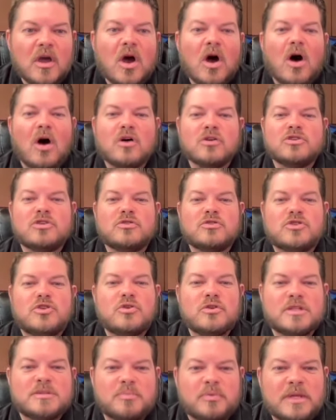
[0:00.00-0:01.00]
Also,
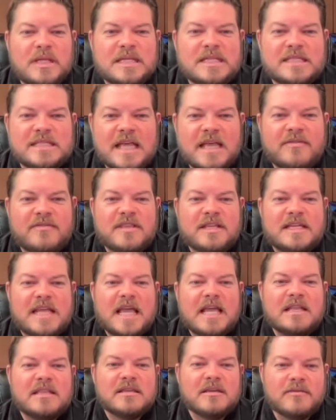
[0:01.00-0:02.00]
students, please save the
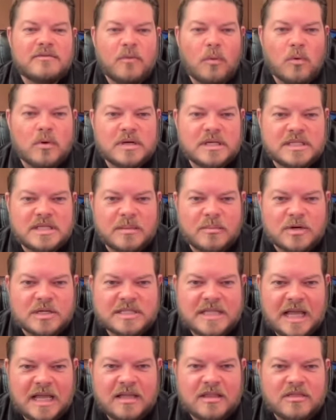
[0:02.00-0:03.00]
date for December
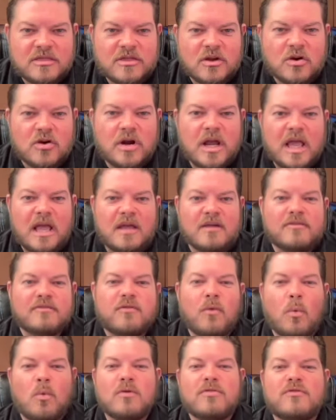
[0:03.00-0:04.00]
2nd, 3rd, and
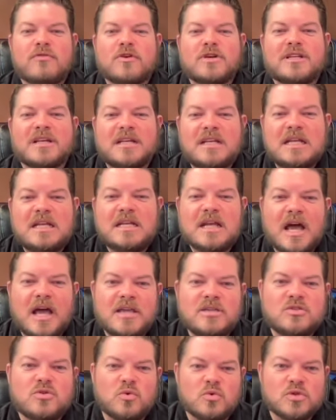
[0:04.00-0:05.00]
4th for Dunedin High
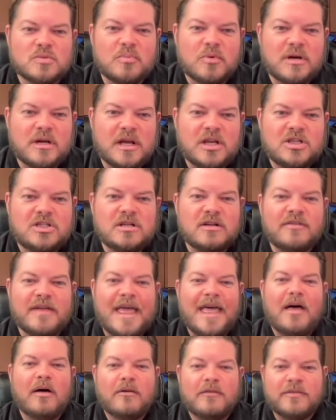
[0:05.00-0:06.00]
School's production of
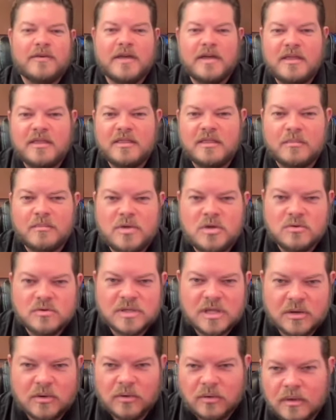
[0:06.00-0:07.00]
Elf the
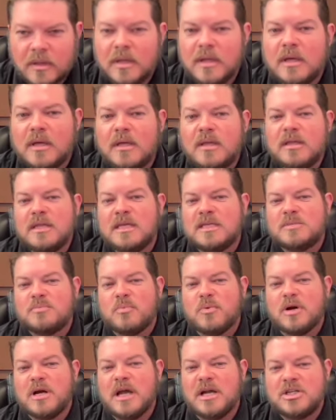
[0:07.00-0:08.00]
Musical. This
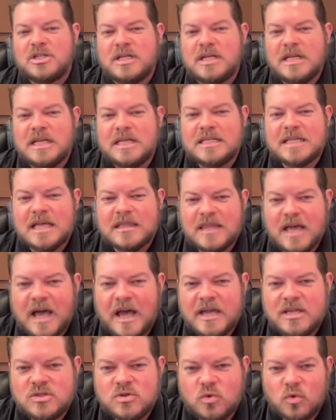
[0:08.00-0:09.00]
production is at the
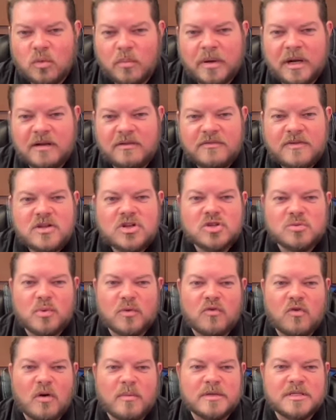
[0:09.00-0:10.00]
high school, but it features
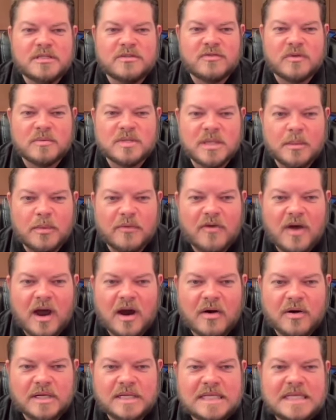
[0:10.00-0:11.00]
performances from some of
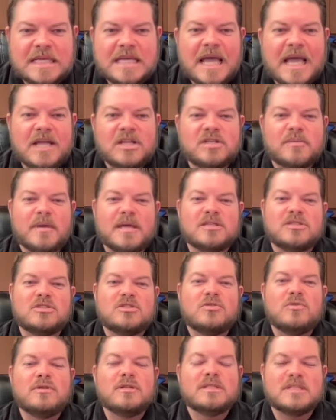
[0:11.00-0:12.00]
our DHMS
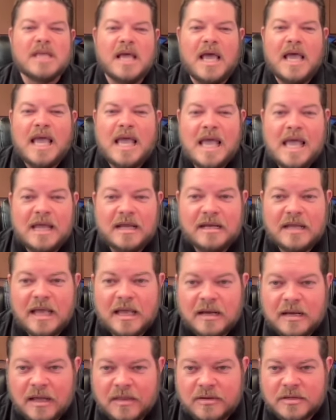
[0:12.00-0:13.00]
students and
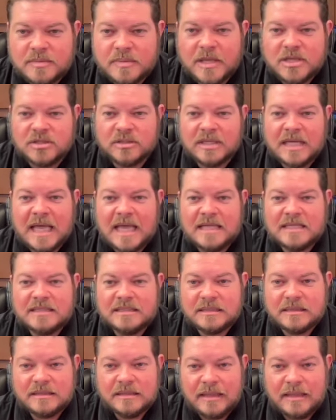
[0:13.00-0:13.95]
another special guest.